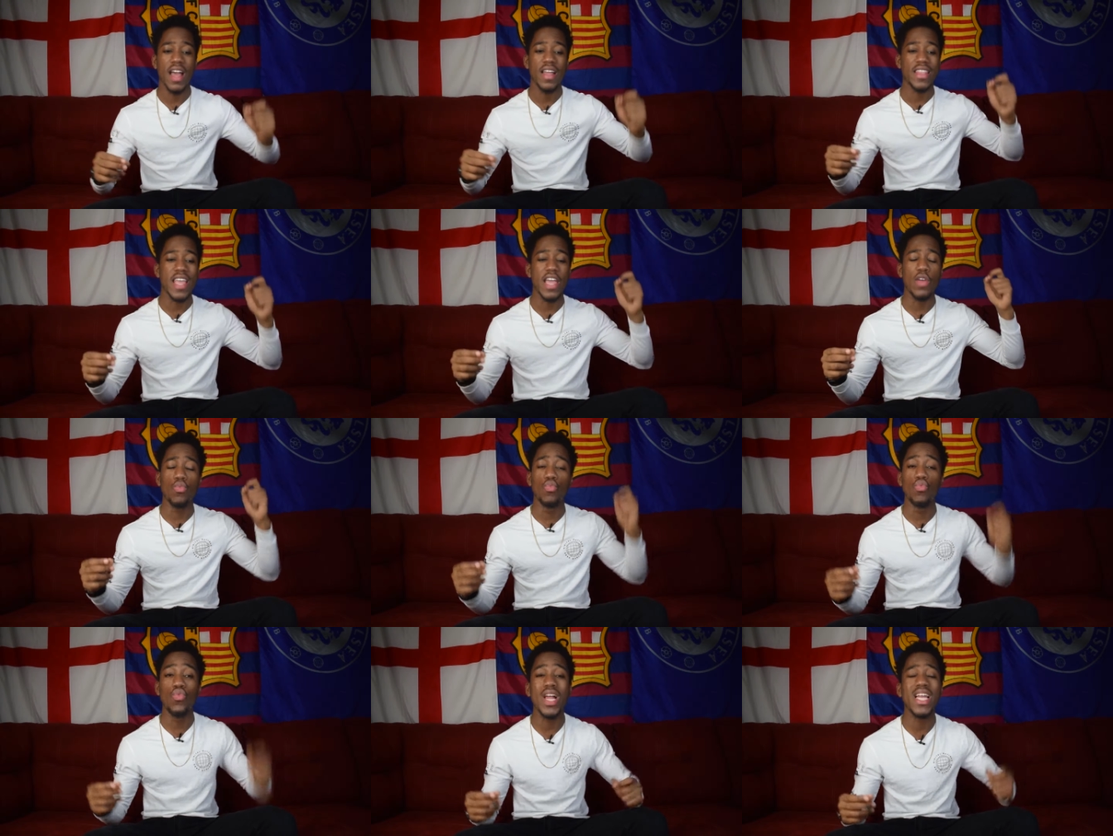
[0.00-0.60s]
they
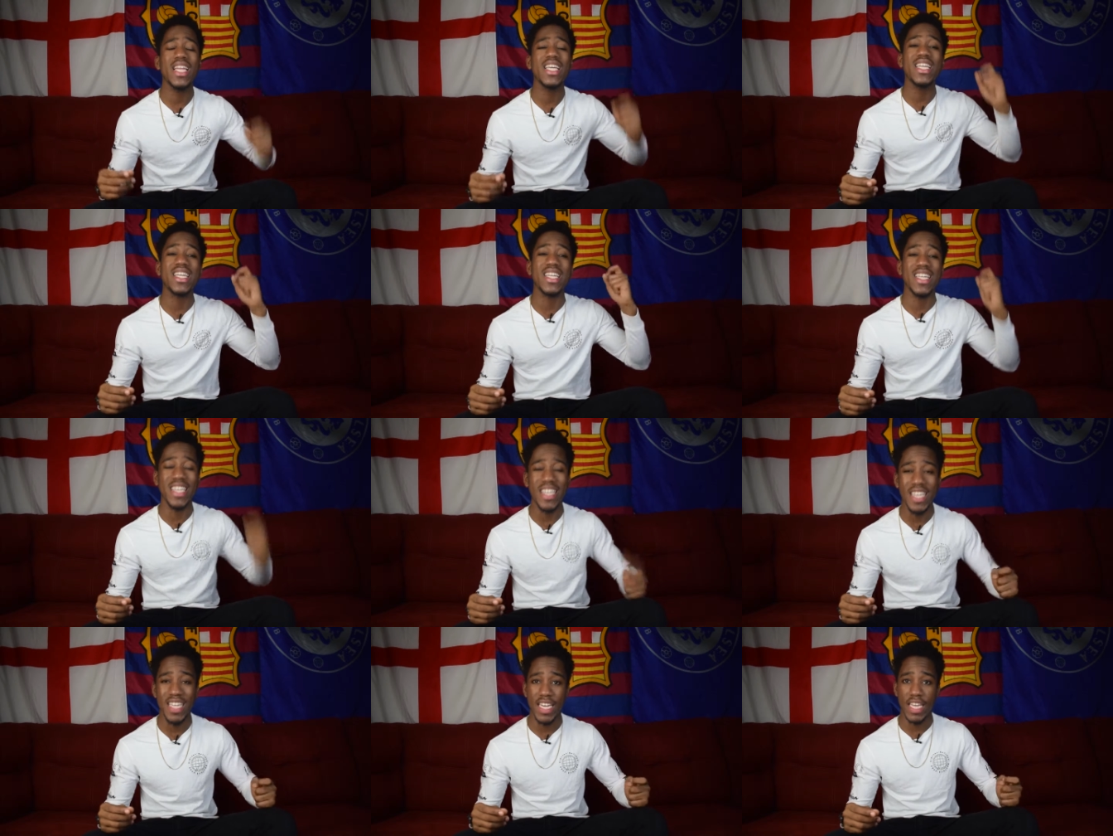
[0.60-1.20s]
really
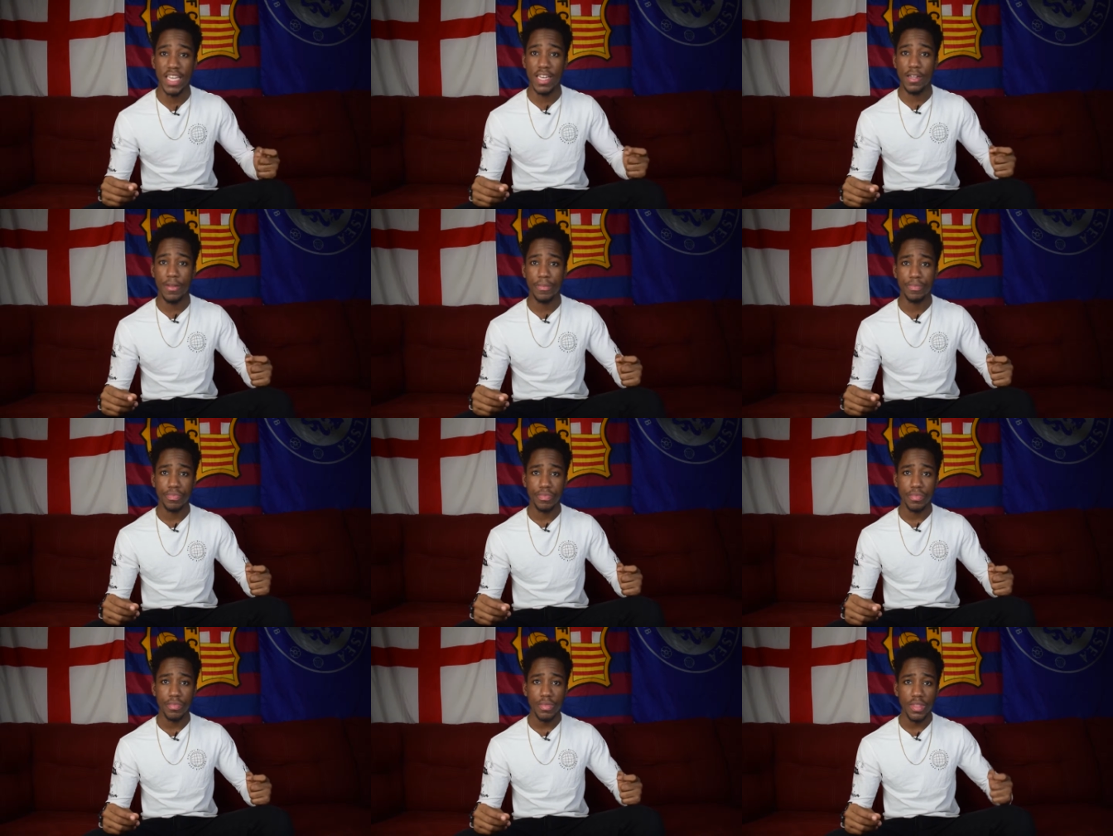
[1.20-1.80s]
needed
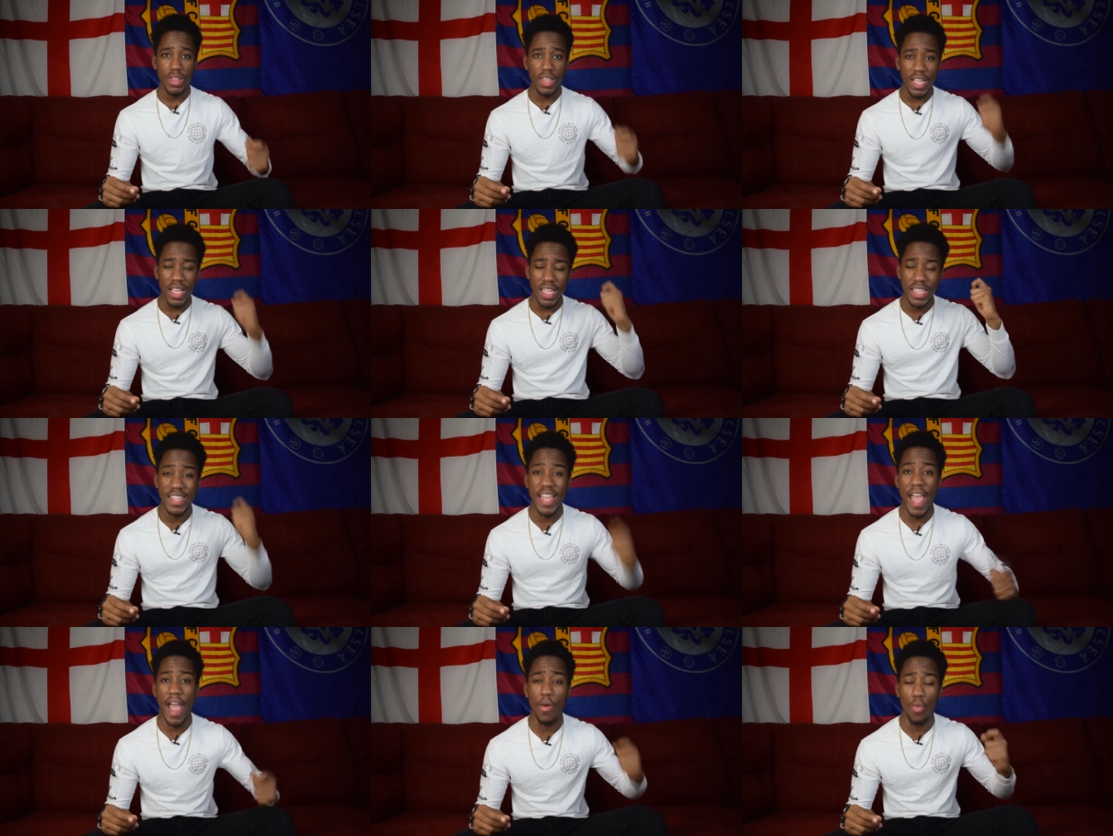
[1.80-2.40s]

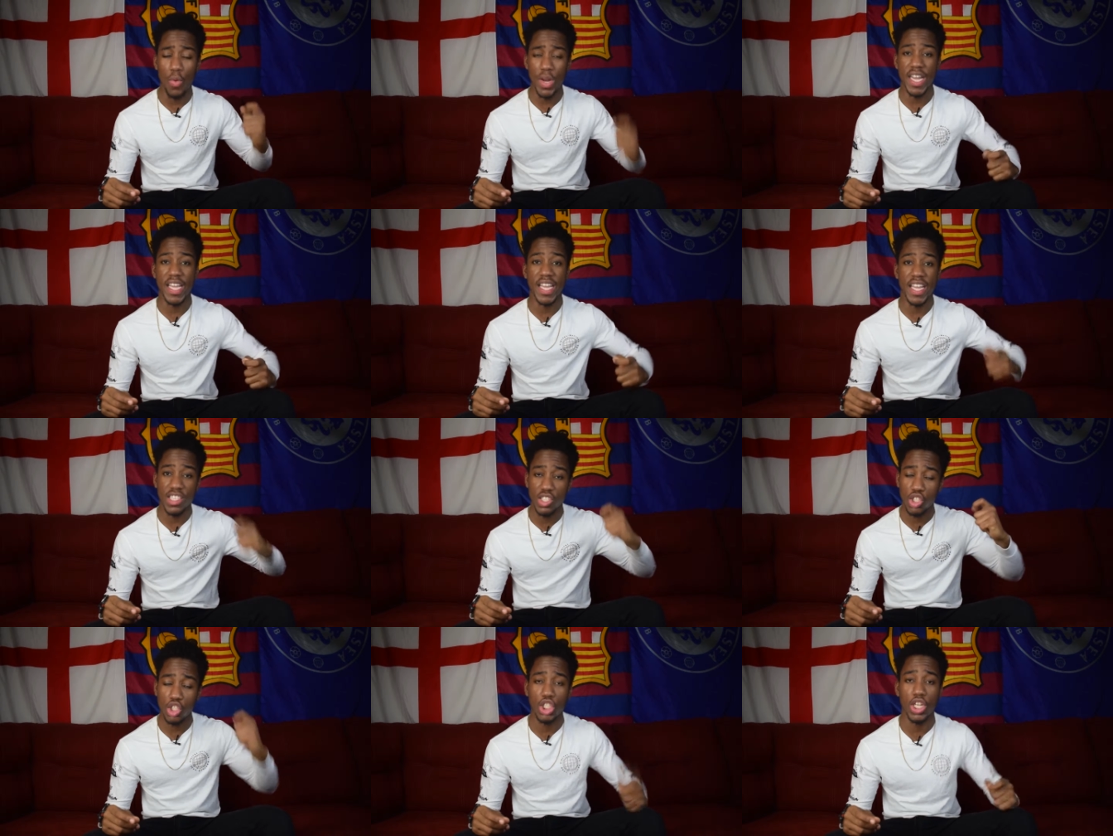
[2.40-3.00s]
that win
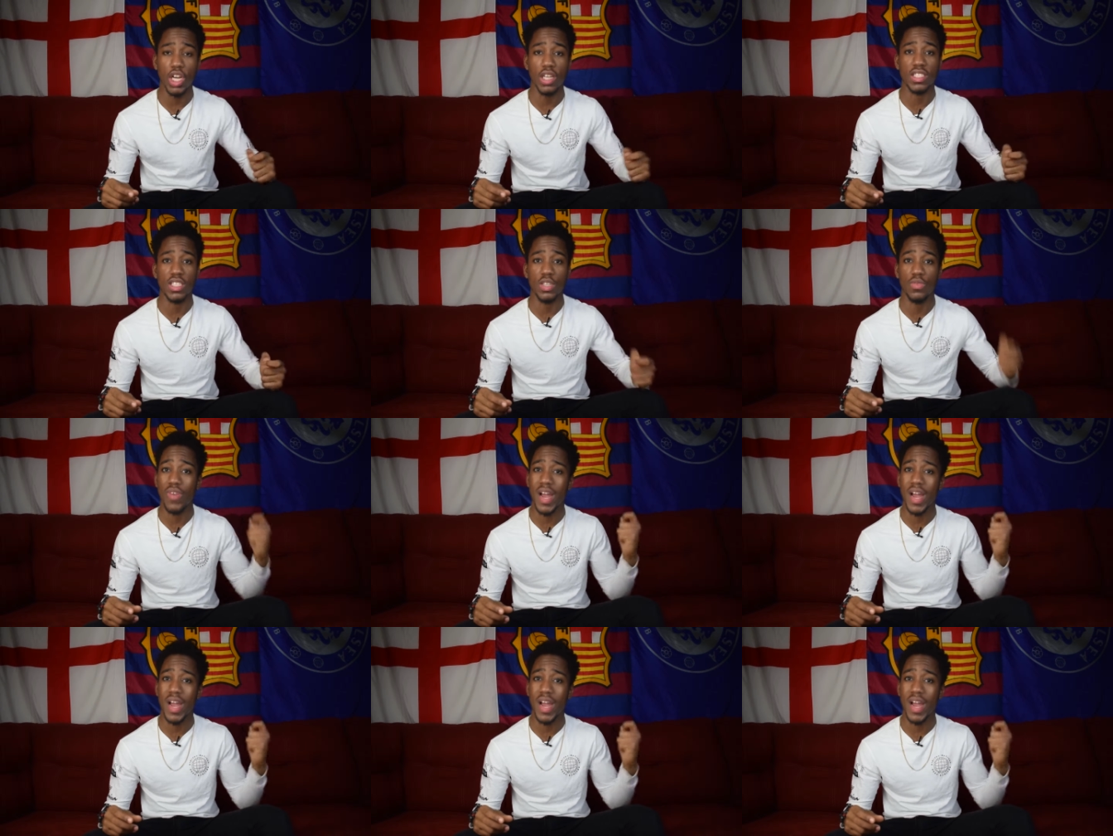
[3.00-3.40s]
against Chelsea.